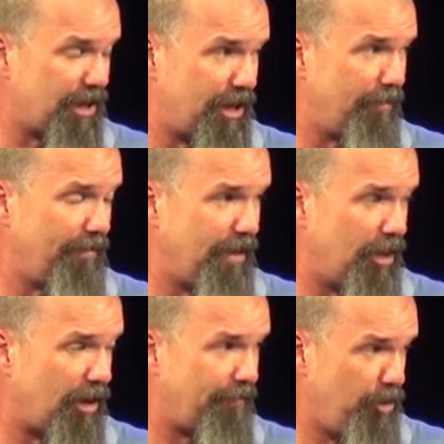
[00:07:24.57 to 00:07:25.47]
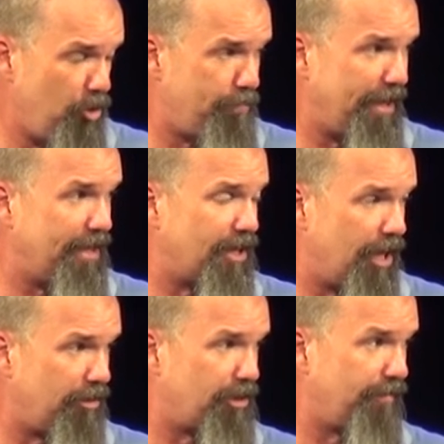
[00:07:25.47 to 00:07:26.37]
because some of you drive hoopties and
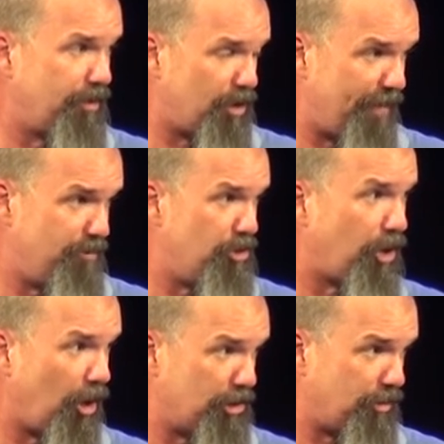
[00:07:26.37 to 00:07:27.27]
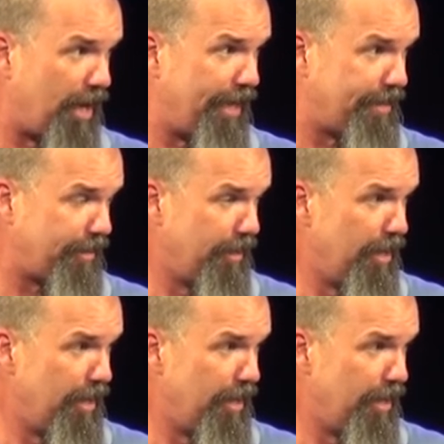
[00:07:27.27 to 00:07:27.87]
others of you drive new cars, right?